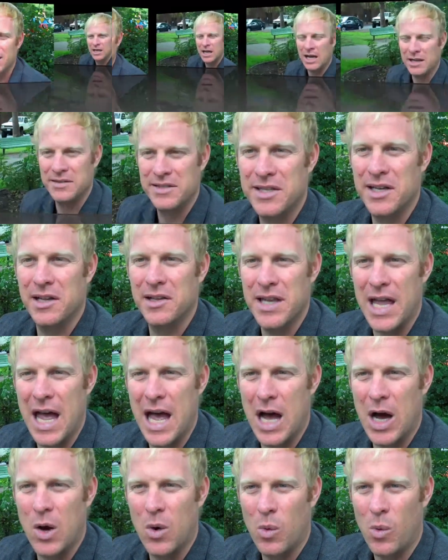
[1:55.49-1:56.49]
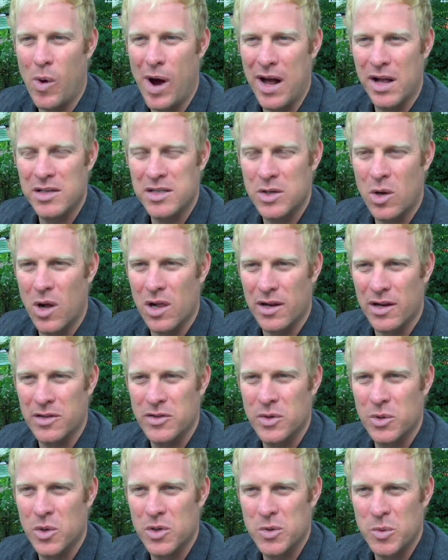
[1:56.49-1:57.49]
Until now, whilst all our
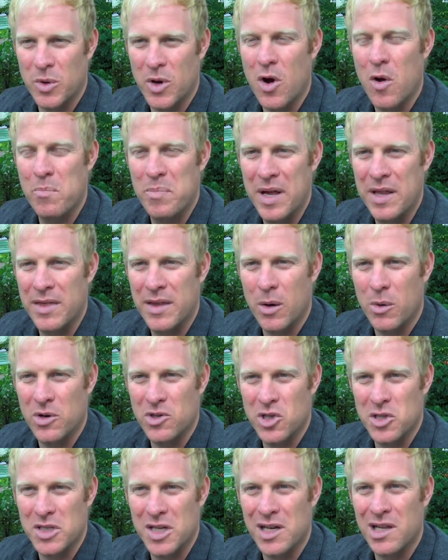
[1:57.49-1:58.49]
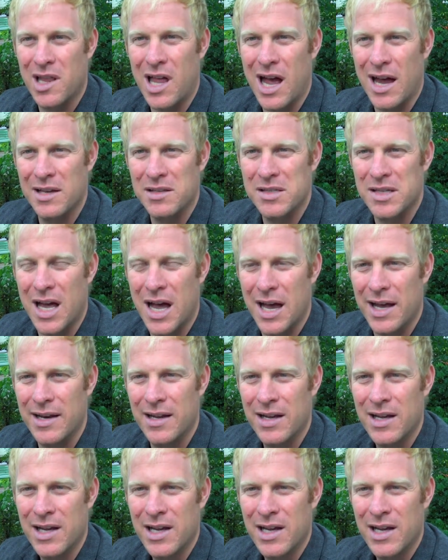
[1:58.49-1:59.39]
tools were open, they were just a client side.